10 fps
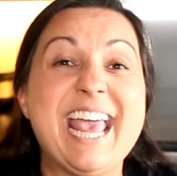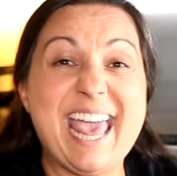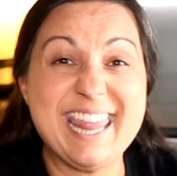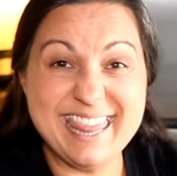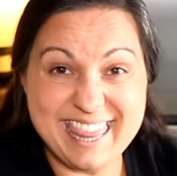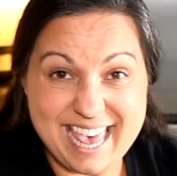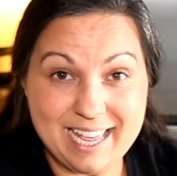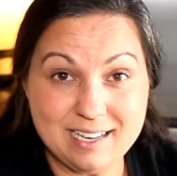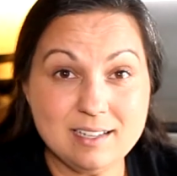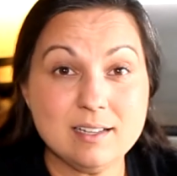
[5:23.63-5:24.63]
and
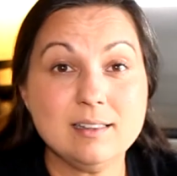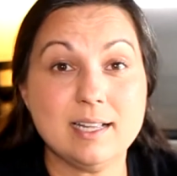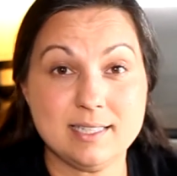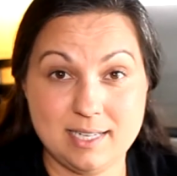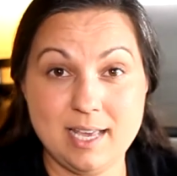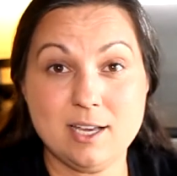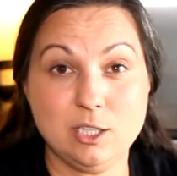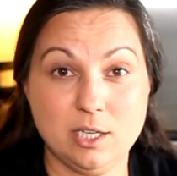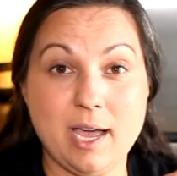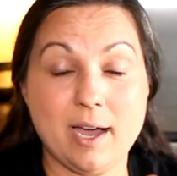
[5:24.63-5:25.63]
then let's take a
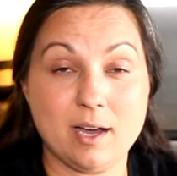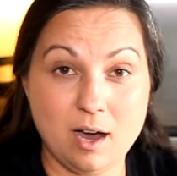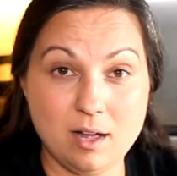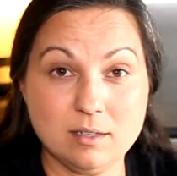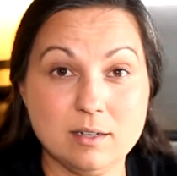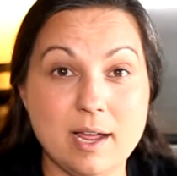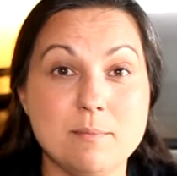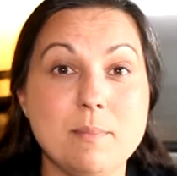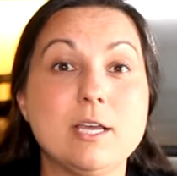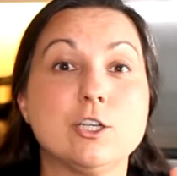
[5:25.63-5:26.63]
look at color
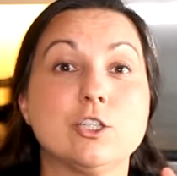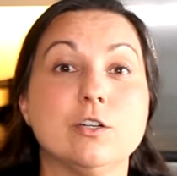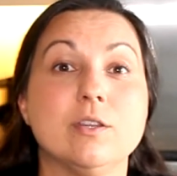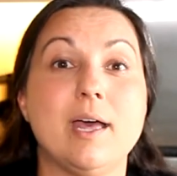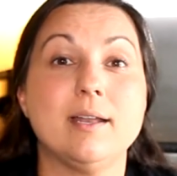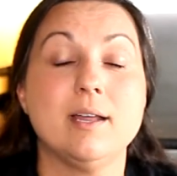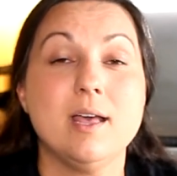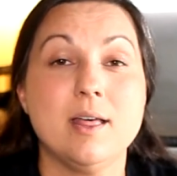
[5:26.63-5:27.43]
and make sure that